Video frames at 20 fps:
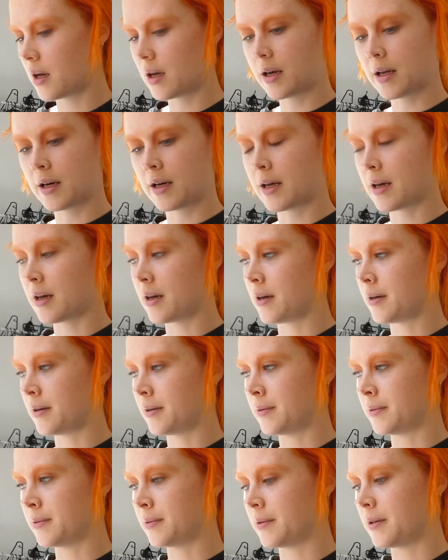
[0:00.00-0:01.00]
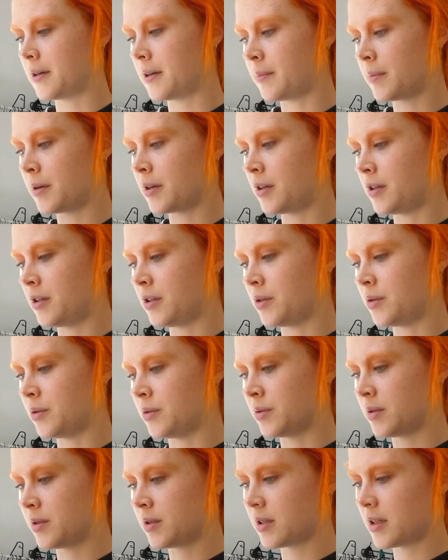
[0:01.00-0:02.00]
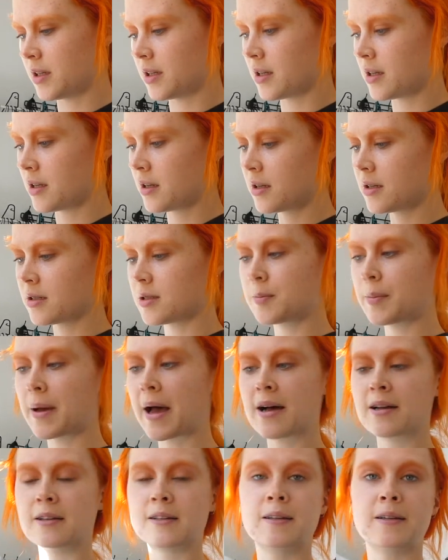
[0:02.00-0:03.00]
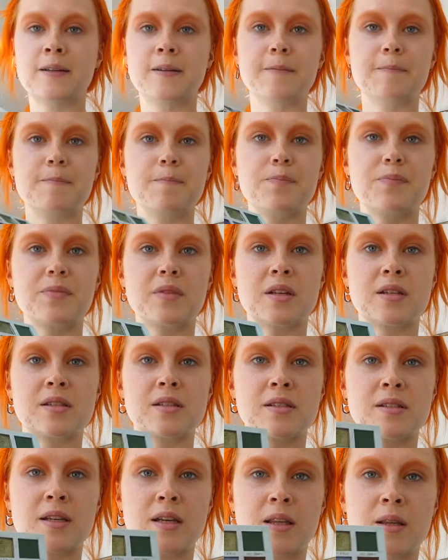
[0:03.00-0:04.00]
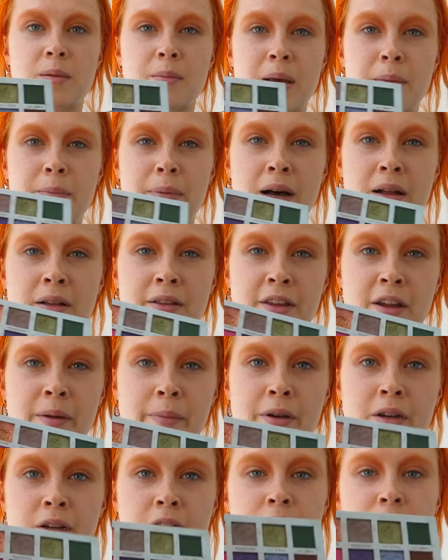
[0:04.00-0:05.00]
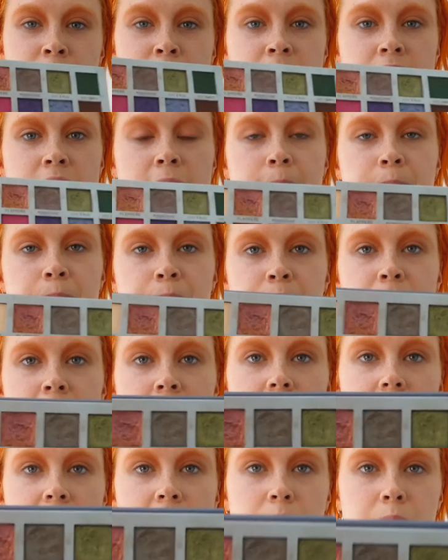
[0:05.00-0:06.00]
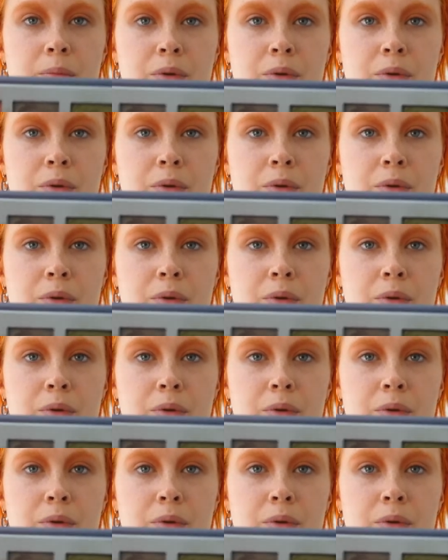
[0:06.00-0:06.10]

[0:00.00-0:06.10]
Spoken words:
And now I'm gonna use this palette. This is like the main palette that I'm gonna use. But I'm